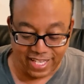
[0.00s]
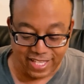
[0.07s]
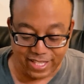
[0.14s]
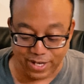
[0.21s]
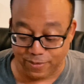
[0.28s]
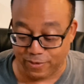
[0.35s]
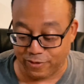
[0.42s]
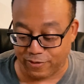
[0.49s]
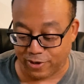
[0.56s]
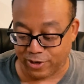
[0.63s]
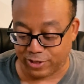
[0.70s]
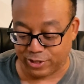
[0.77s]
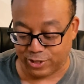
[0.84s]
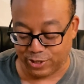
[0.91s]
Then I'll move
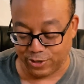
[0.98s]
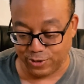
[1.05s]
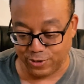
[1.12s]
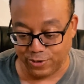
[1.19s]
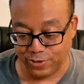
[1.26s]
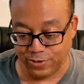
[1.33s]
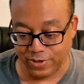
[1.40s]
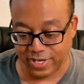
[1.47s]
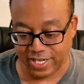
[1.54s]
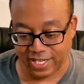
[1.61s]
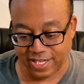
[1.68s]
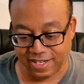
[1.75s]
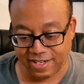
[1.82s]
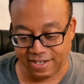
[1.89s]
on to
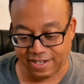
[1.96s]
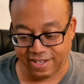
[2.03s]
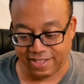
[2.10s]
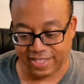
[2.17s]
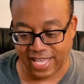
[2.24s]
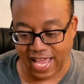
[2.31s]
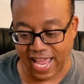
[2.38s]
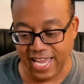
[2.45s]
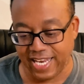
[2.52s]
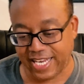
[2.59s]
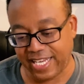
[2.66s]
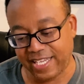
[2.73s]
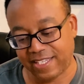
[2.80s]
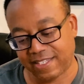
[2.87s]
the
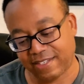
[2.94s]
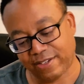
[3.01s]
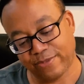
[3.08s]
80s,